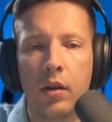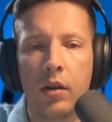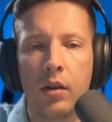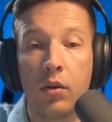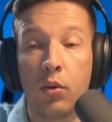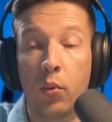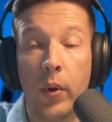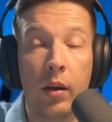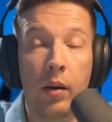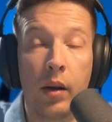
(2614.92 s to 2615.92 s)
Oh,
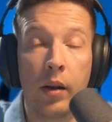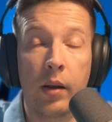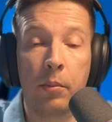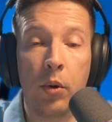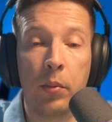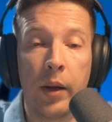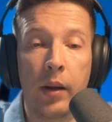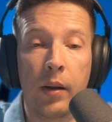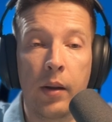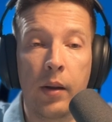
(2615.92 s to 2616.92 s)
we probably
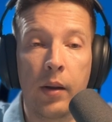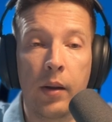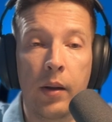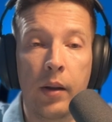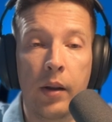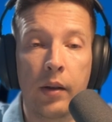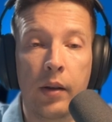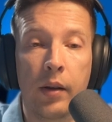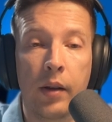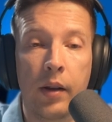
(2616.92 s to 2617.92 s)
can
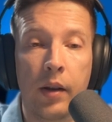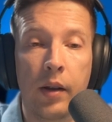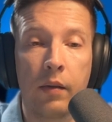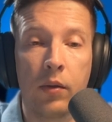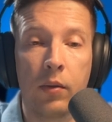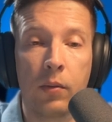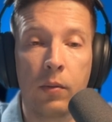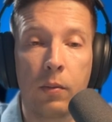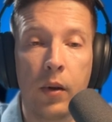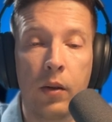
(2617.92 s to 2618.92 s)
have no
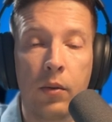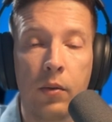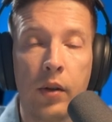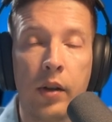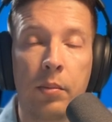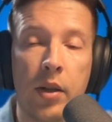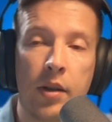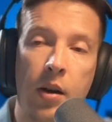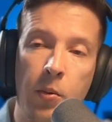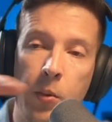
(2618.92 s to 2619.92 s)
value. It depends
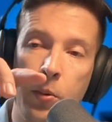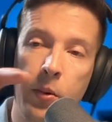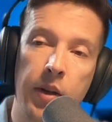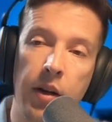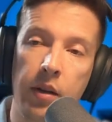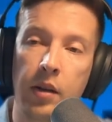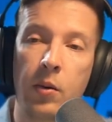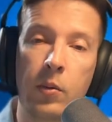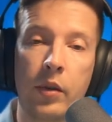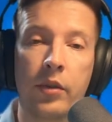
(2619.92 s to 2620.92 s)
how we will scan, how
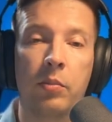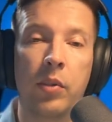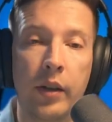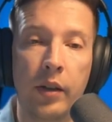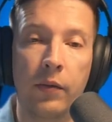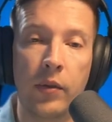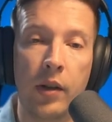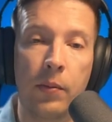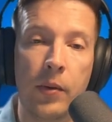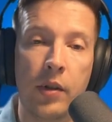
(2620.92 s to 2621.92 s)
we'll interpolate. If
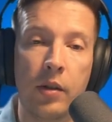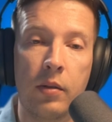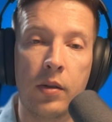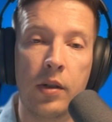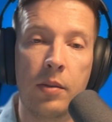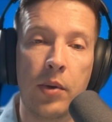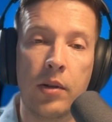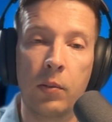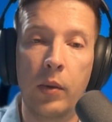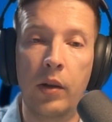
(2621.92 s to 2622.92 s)
this
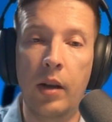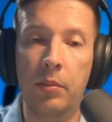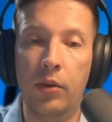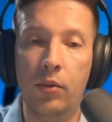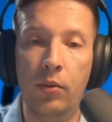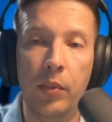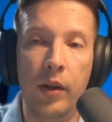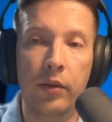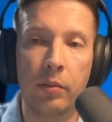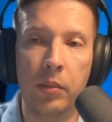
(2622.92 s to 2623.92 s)
pixel will happen to be
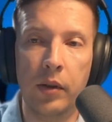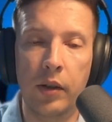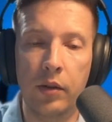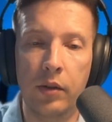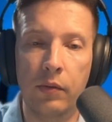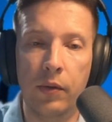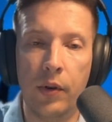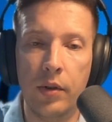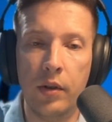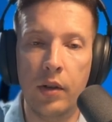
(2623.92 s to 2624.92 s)
interpolated
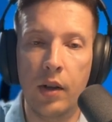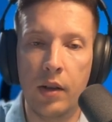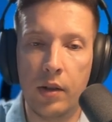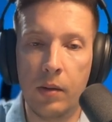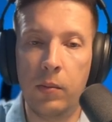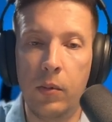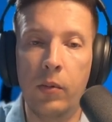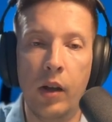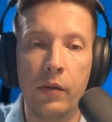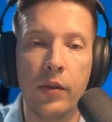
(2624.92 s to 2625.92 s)
first, then we'll
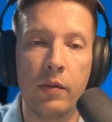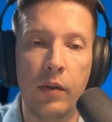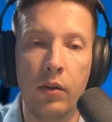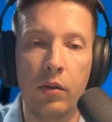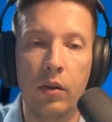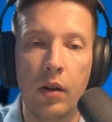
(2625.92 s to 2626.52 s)
have this value.